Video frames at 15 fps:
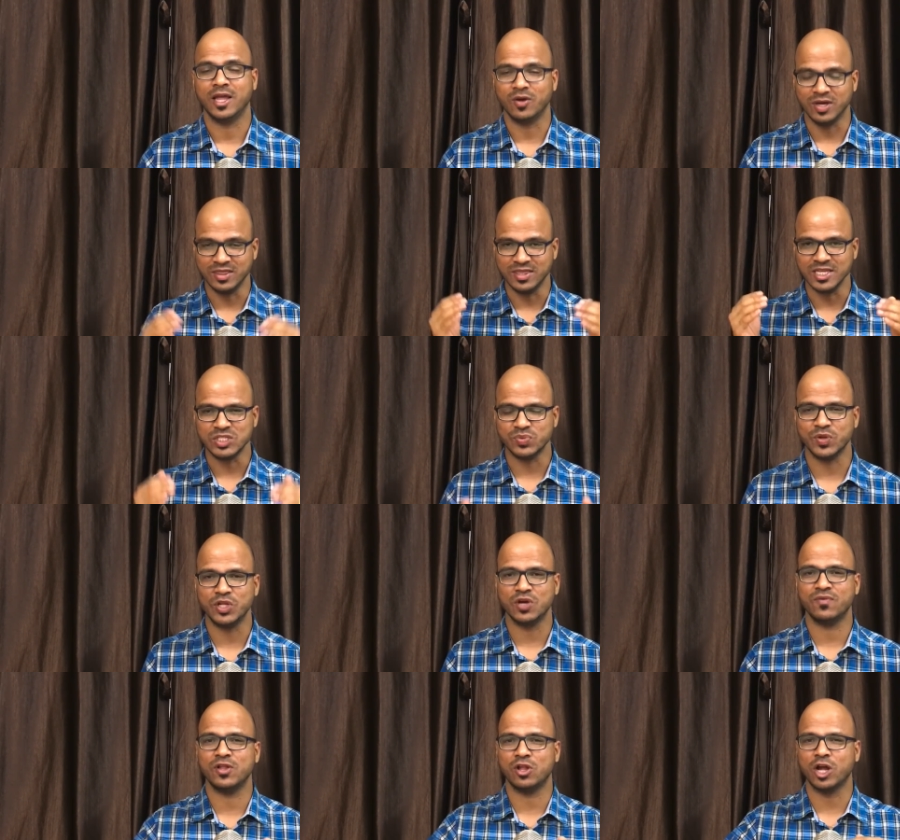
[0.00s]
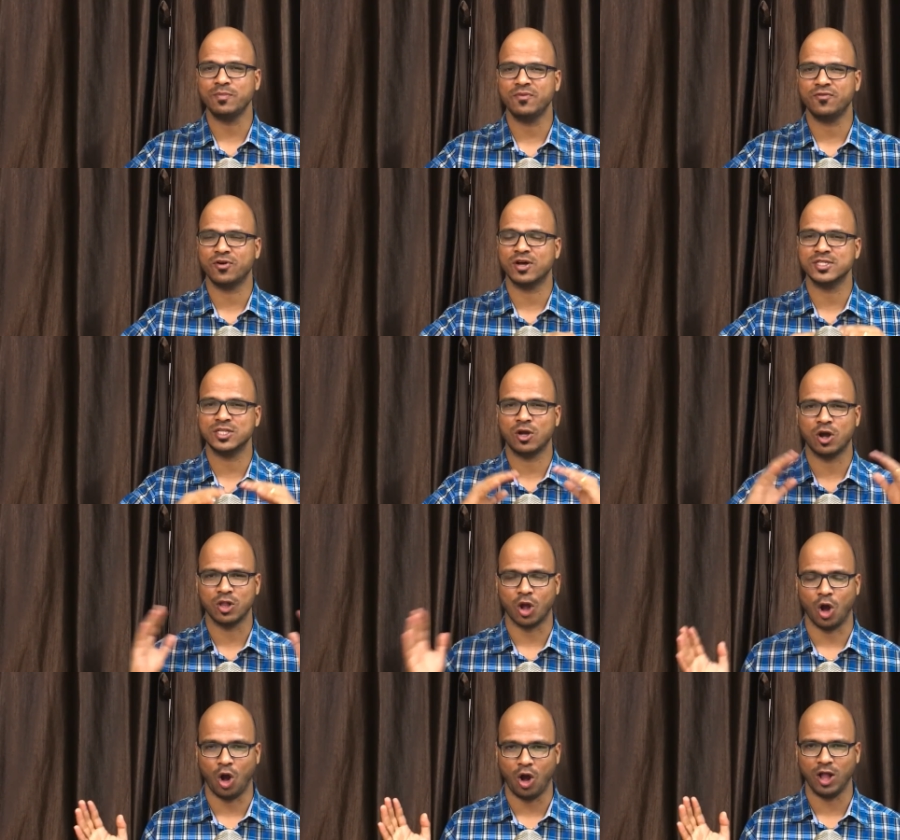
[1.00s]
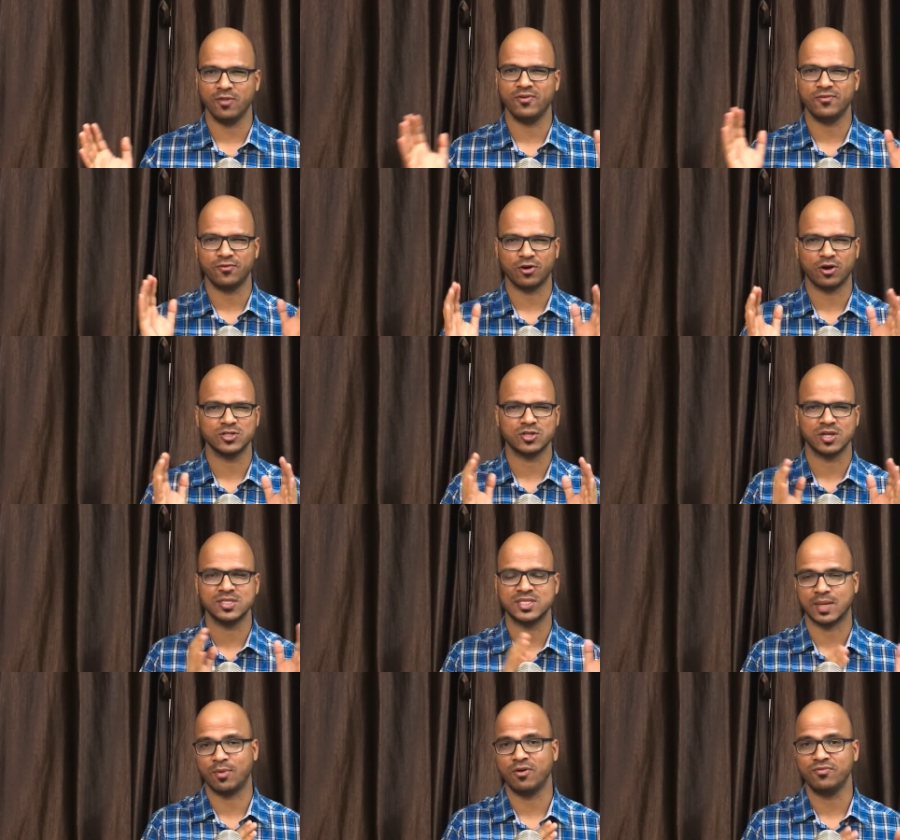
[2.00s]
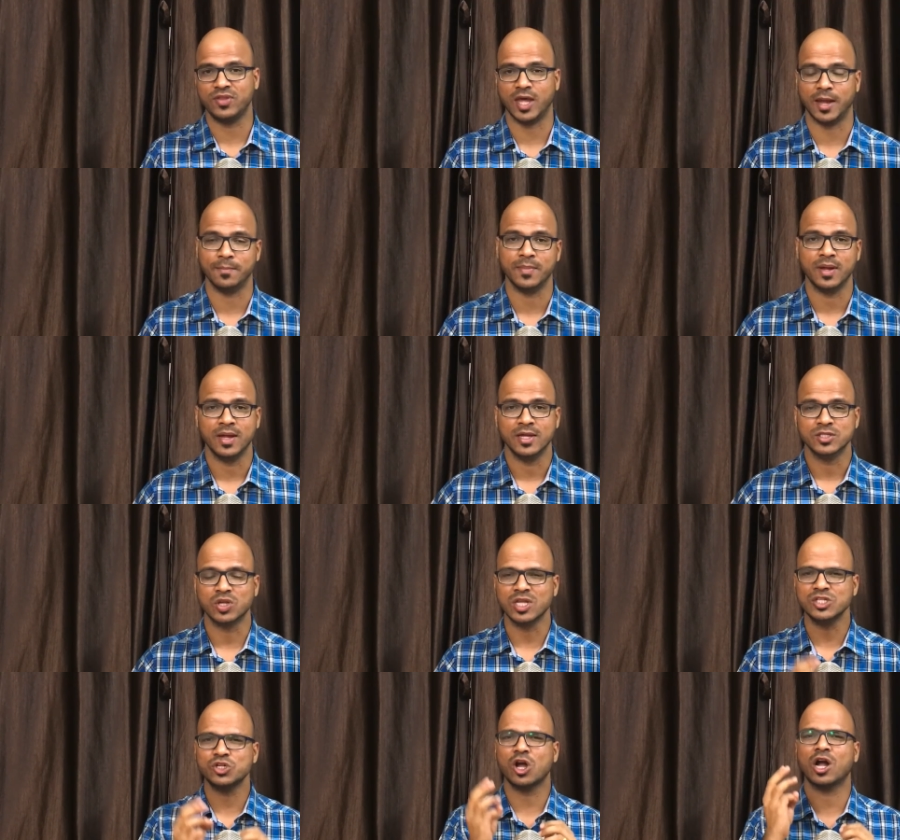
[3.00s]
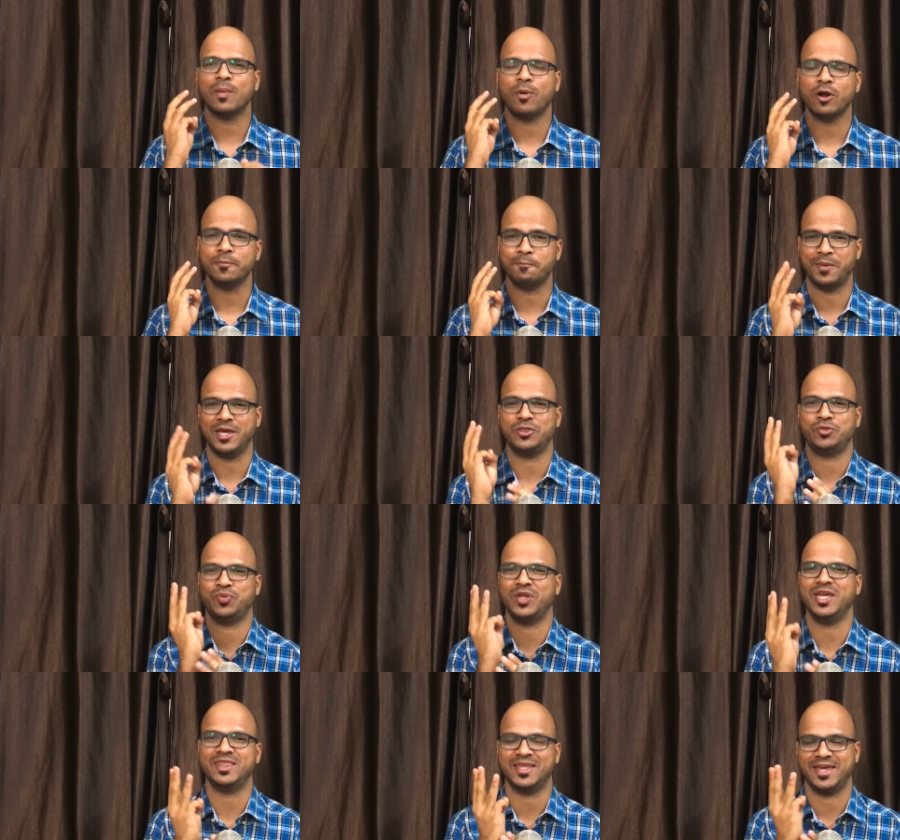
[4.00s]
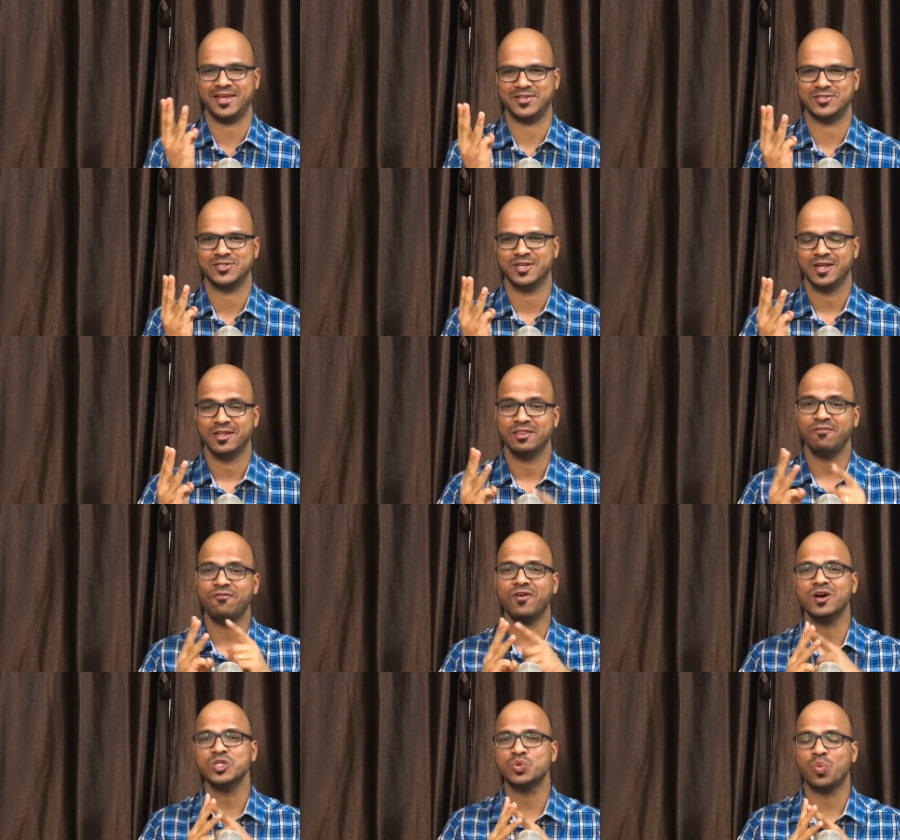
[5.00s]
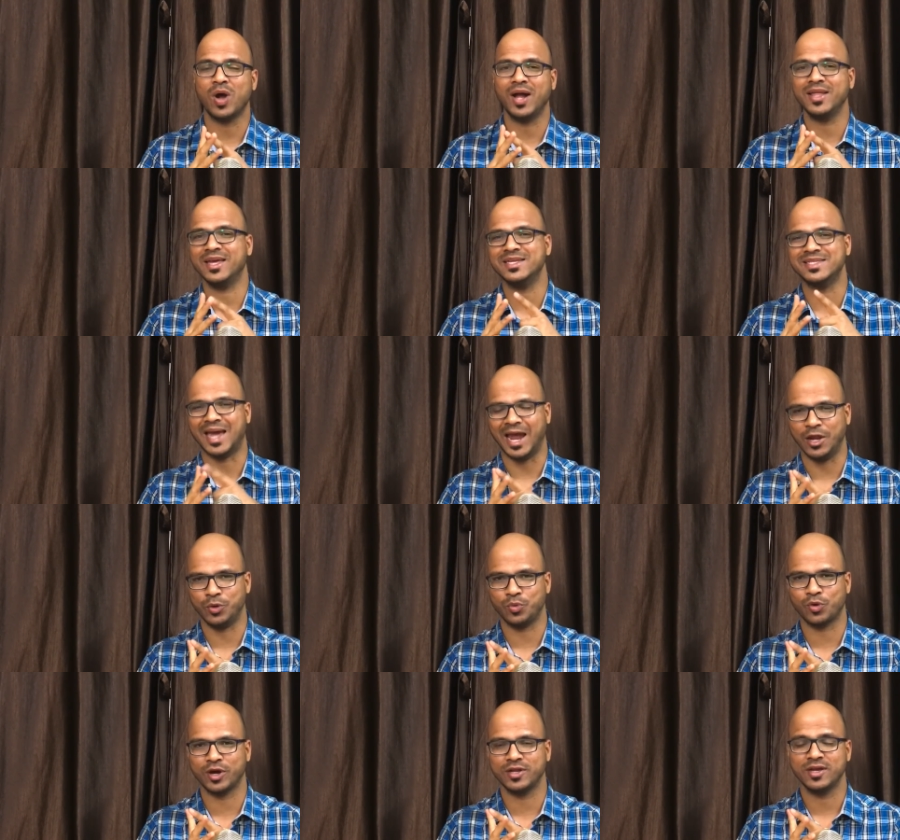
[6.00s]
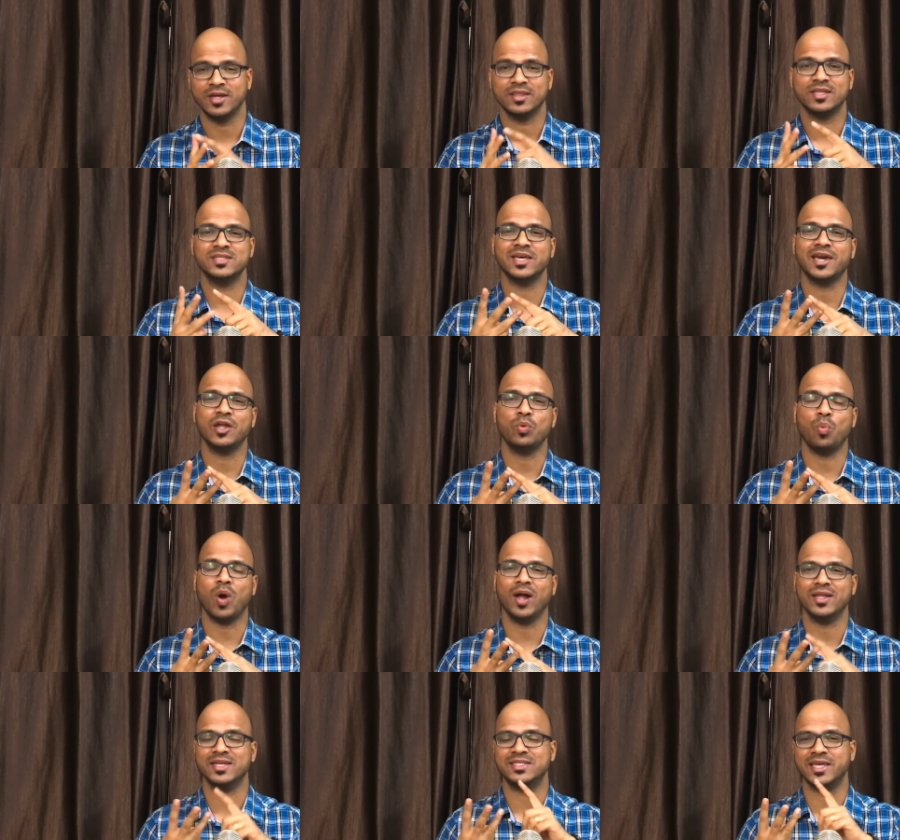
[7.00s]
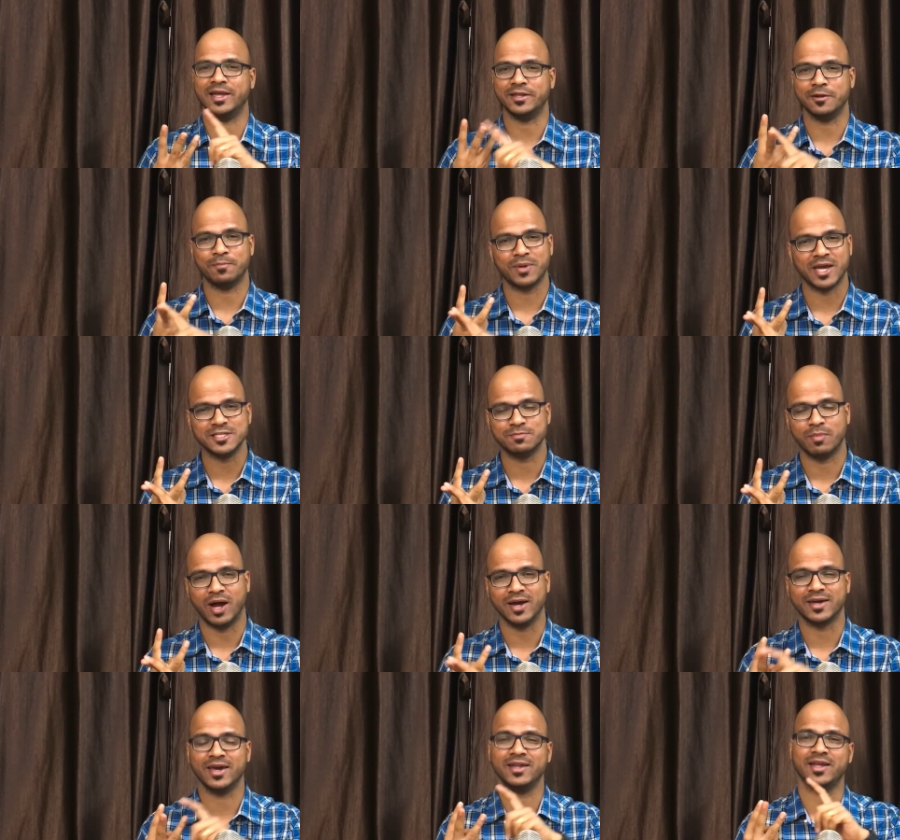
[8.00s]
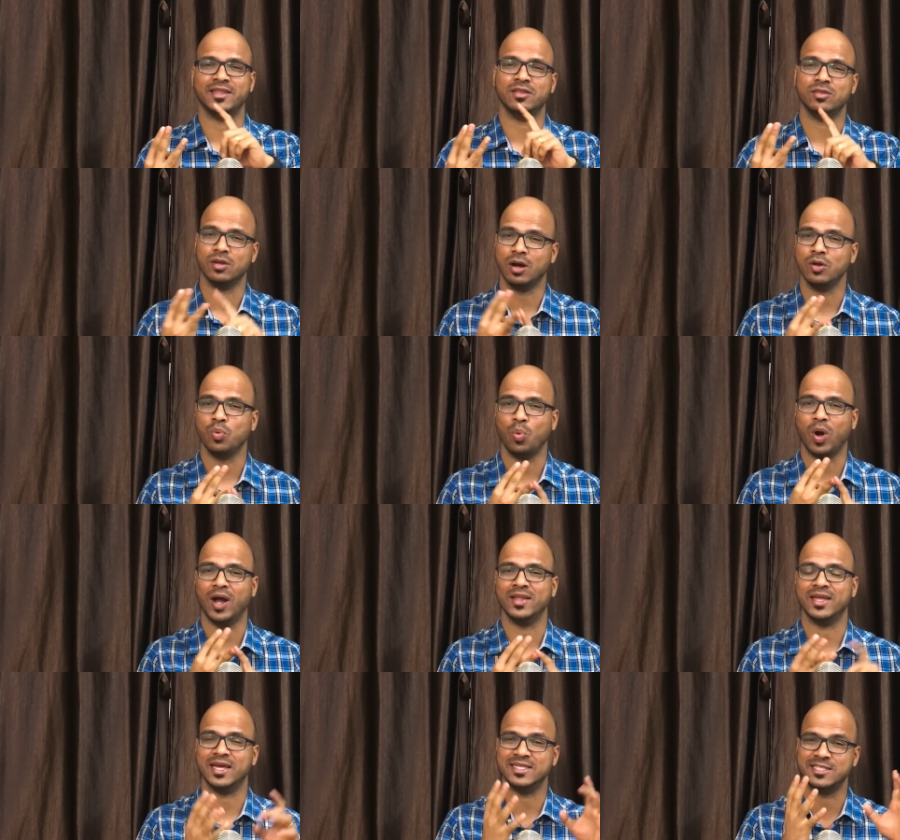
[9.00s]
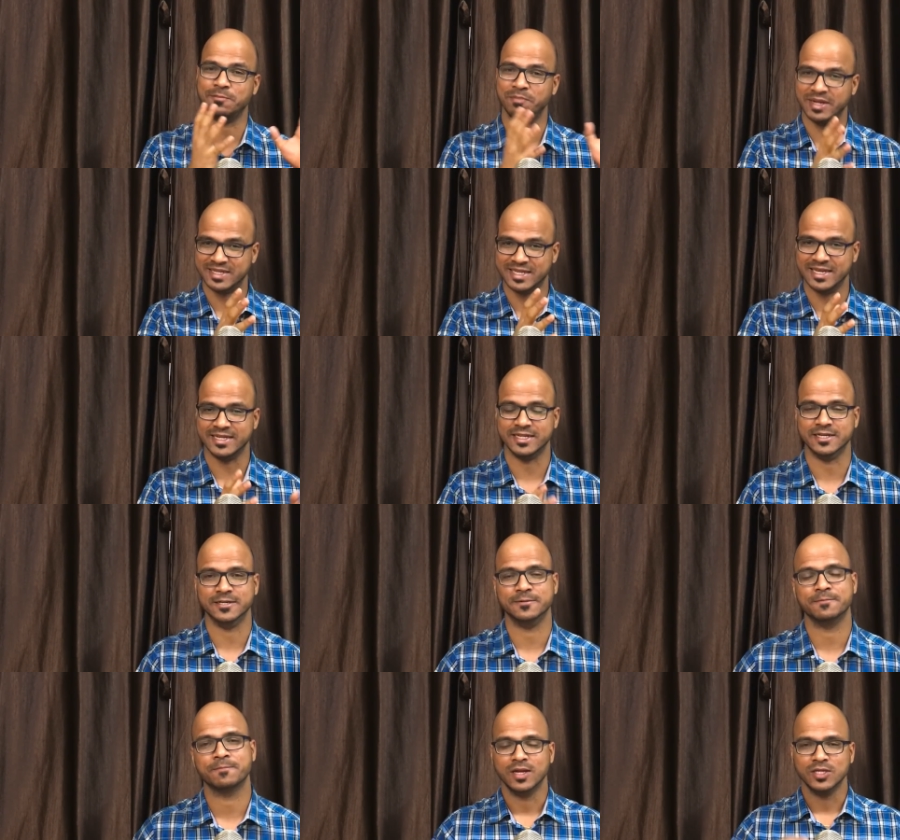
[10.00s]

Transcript: Now, in this video, we'll not be focusing on all, we'll focus on some of them. So let's talk about big three things. The first one is Android, the second one is the enterprise market, and the third one is the big data.